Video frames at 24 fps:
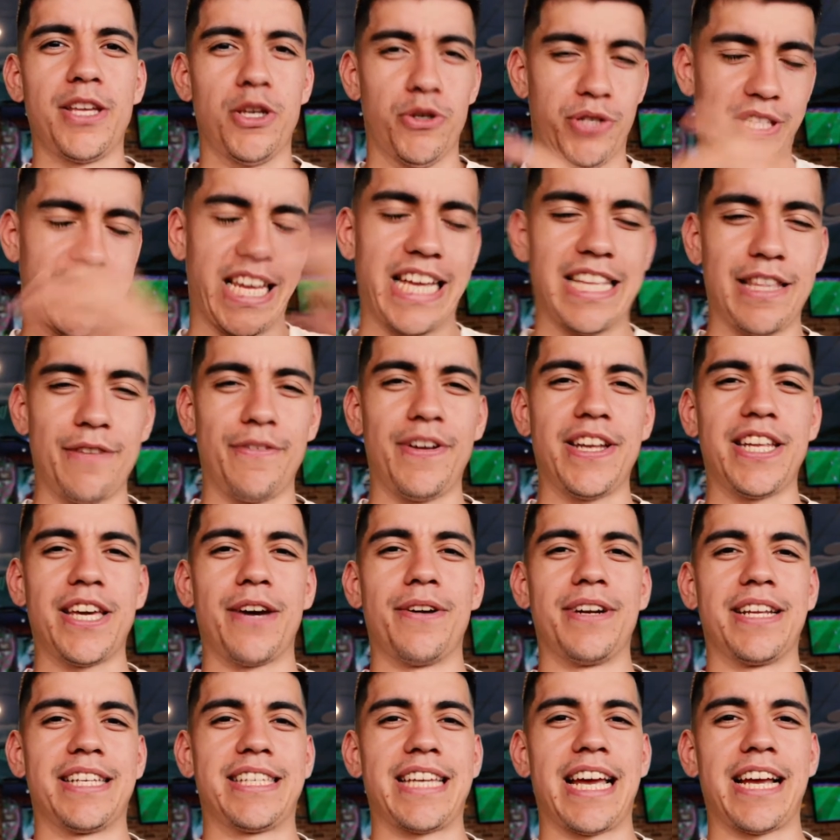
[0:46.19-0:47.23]
You'll see in the video
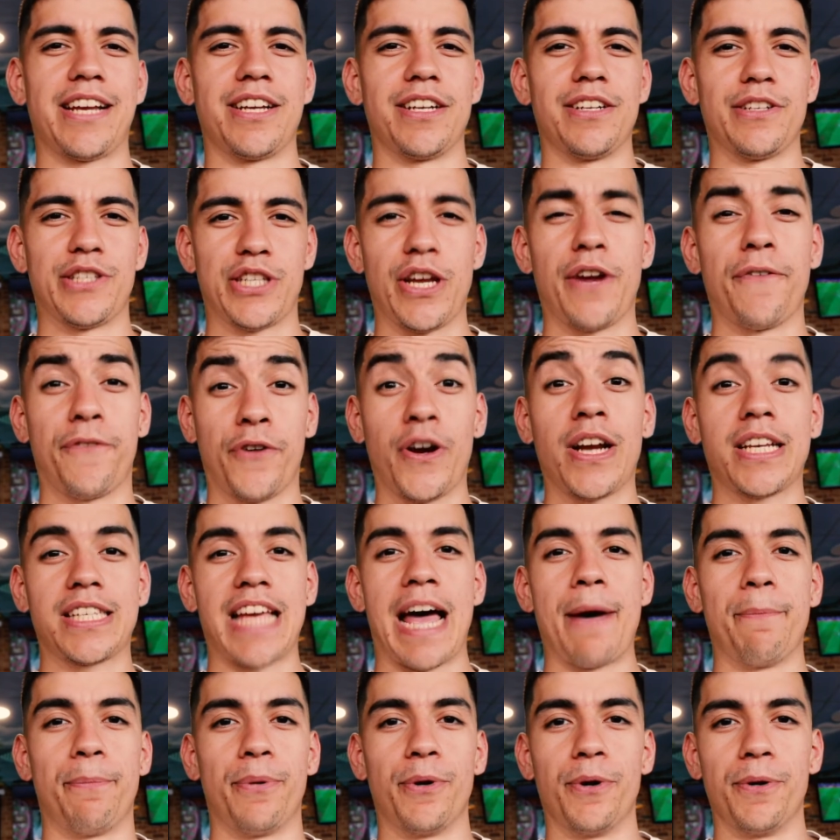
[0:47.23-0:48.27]
in a second. So for
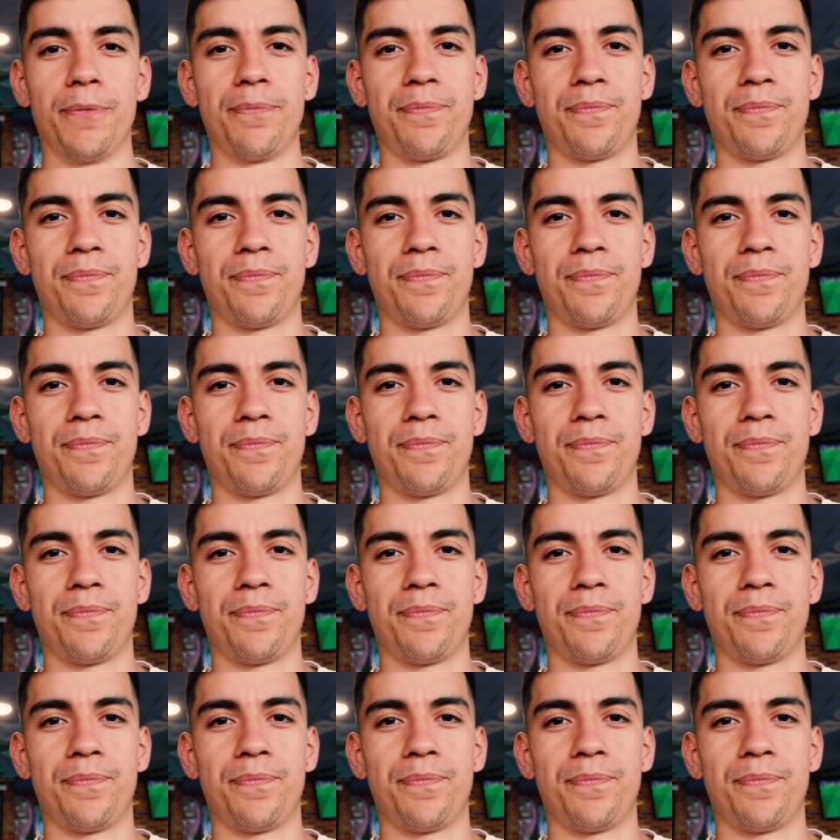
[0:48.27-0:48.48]
example,